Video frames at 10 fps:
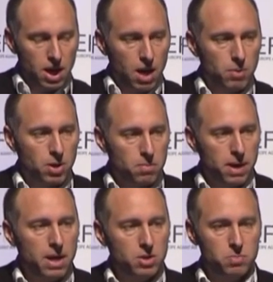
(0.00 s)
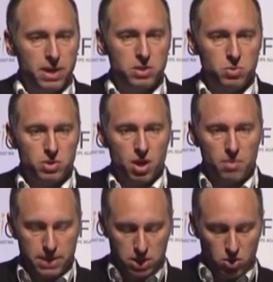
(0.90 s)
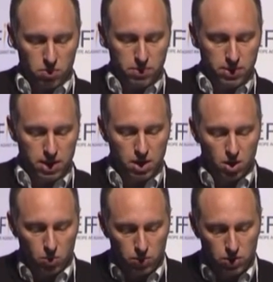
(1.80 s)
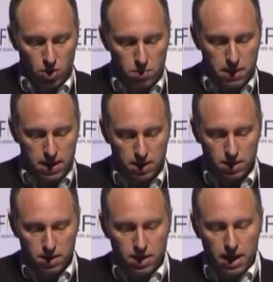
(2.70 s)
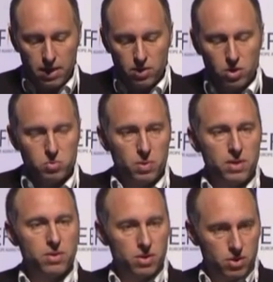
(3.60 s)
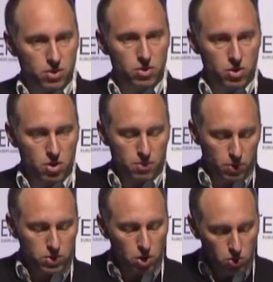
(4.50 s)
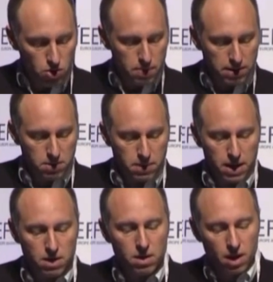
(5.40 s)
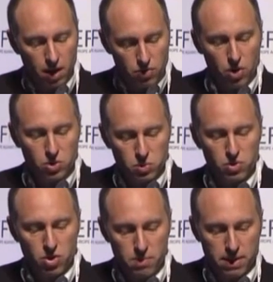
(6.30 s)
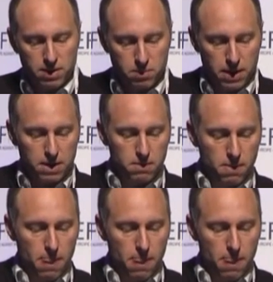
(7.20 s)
and we compare those patients with diabetic neuropathy with no pain and those with no neuropathic pain and those with neuropathic pain,